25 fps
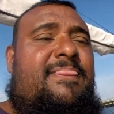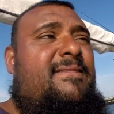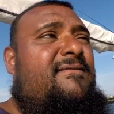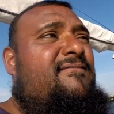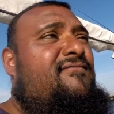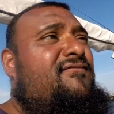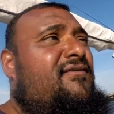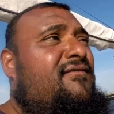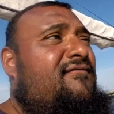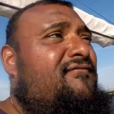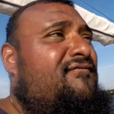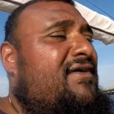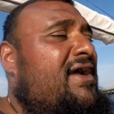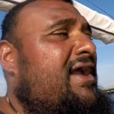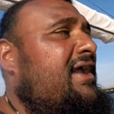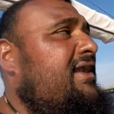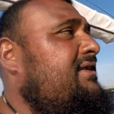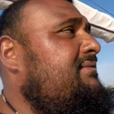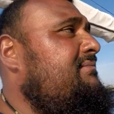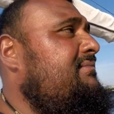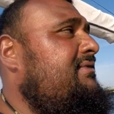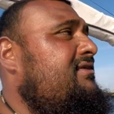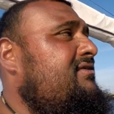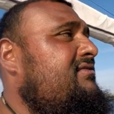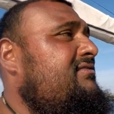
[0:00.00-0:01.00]
If you find
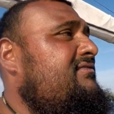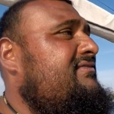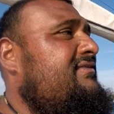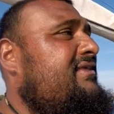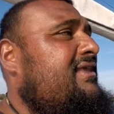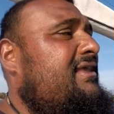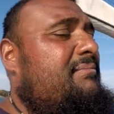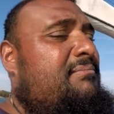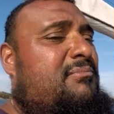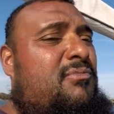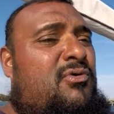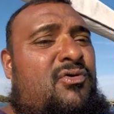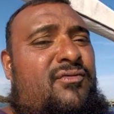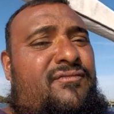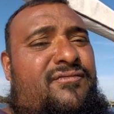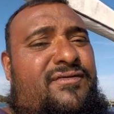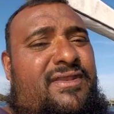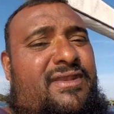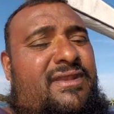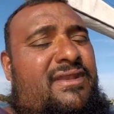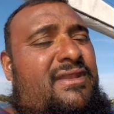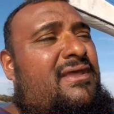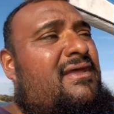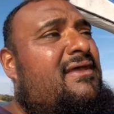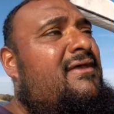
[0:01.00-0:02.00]
them, you just keep
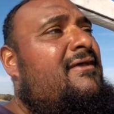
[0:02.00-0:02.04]
moving.